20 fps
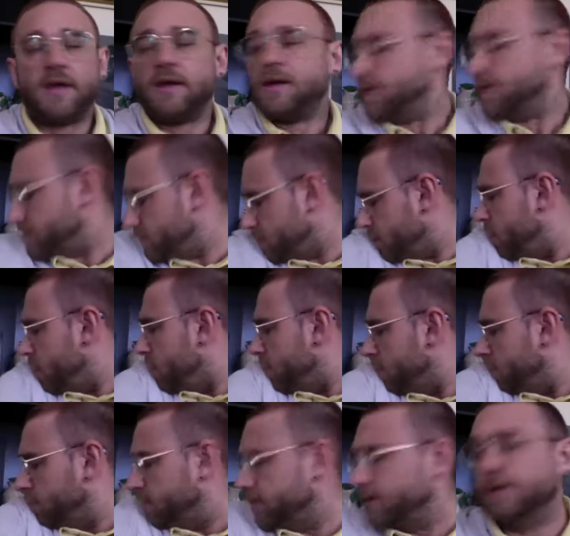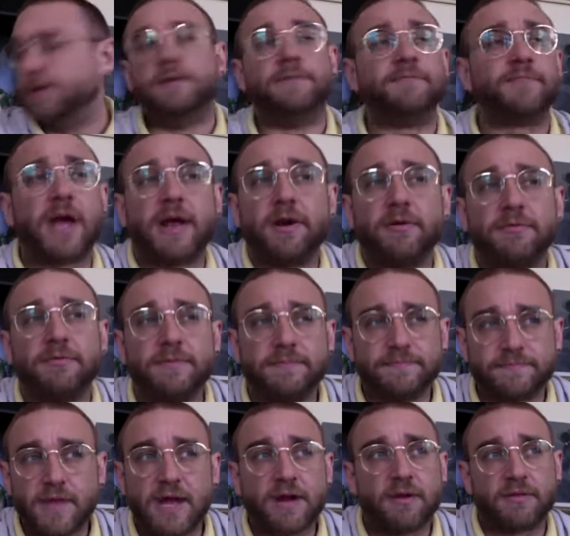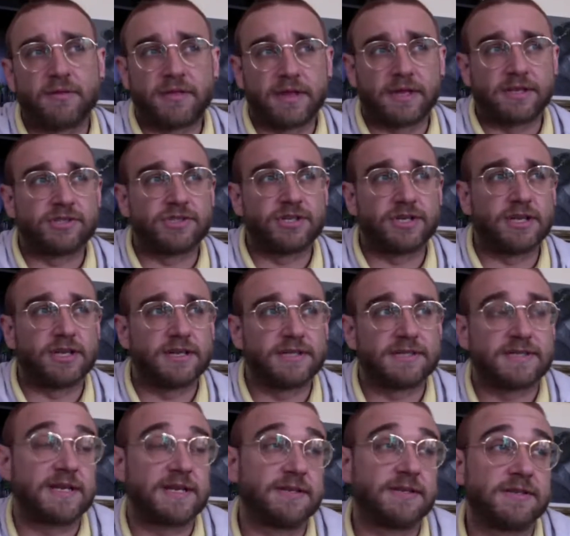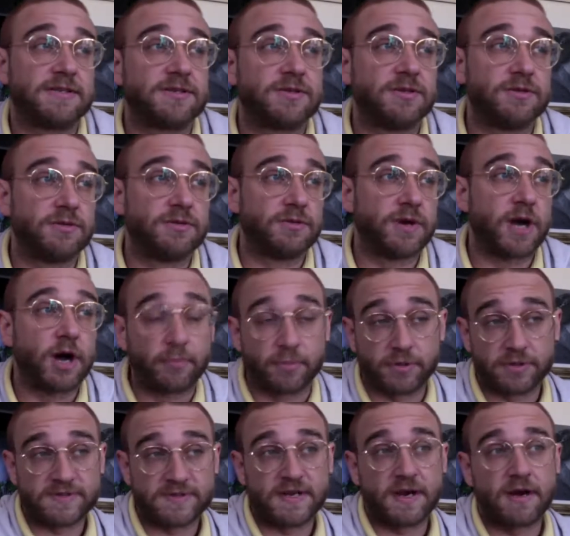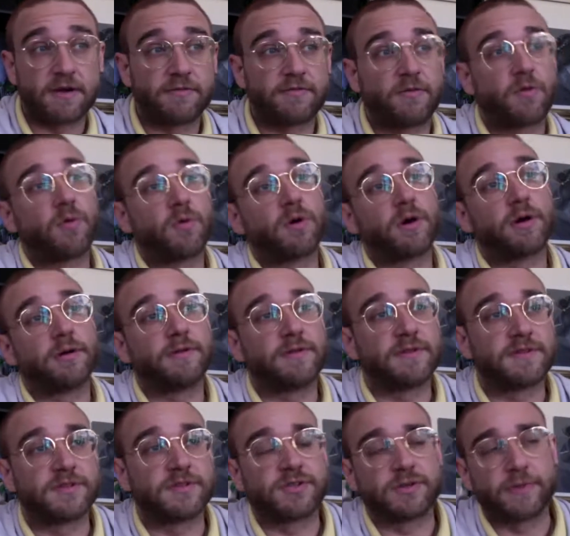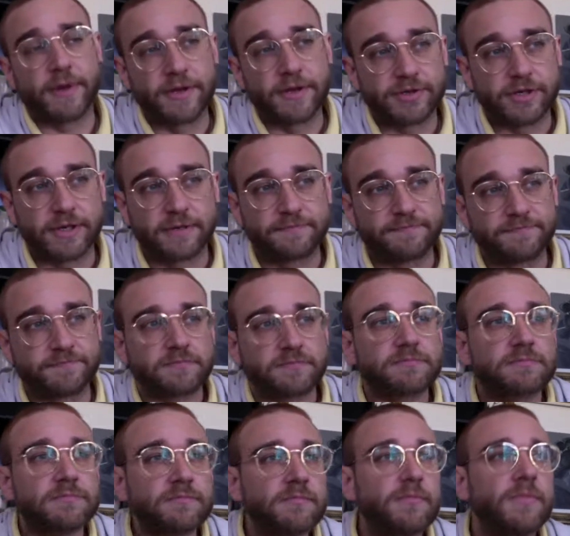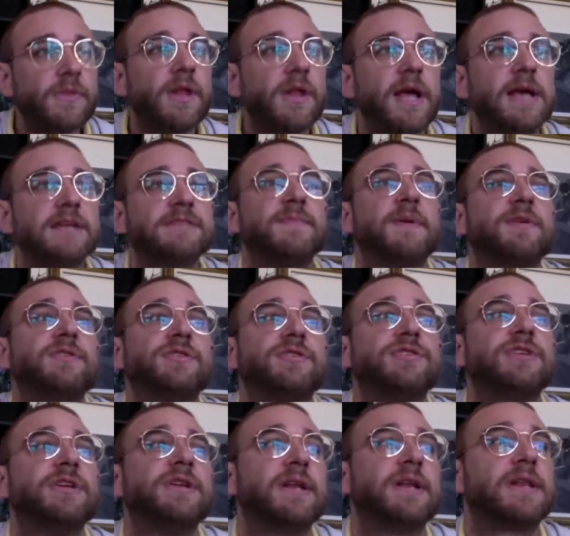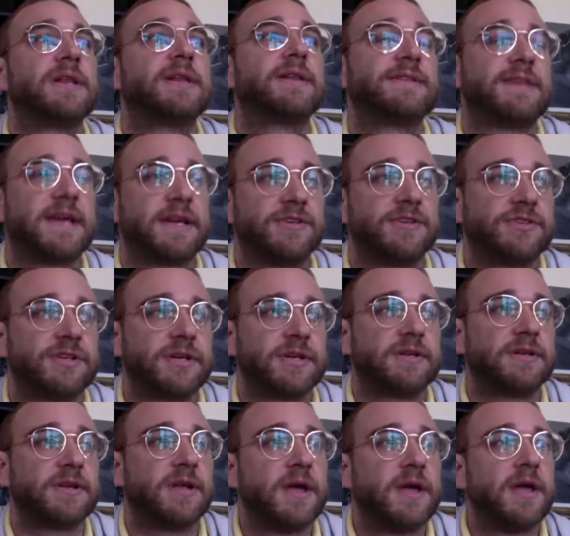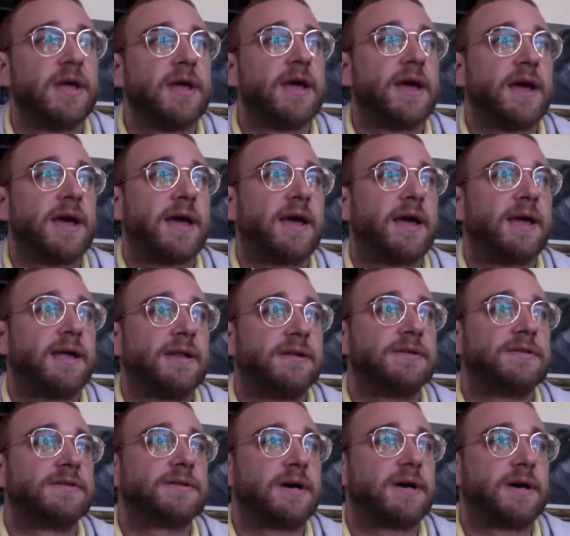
I don't think she intended to help herself or the situation as much as she needed attention and